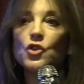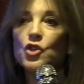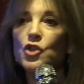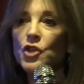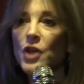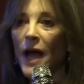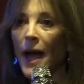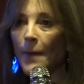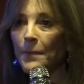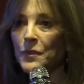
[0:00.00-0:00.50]

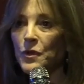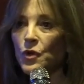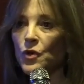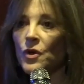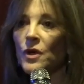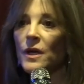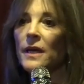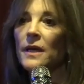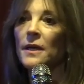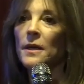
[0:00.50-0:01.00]

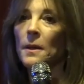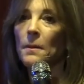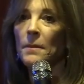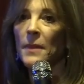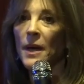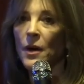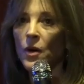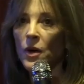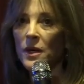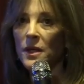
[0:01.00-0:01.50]
chapter in
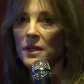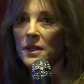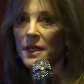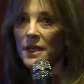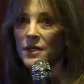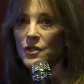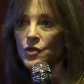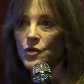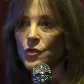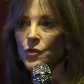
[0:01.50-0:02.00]
American
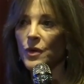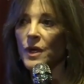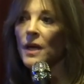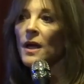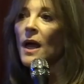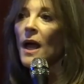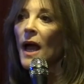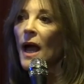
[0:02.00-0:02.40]
history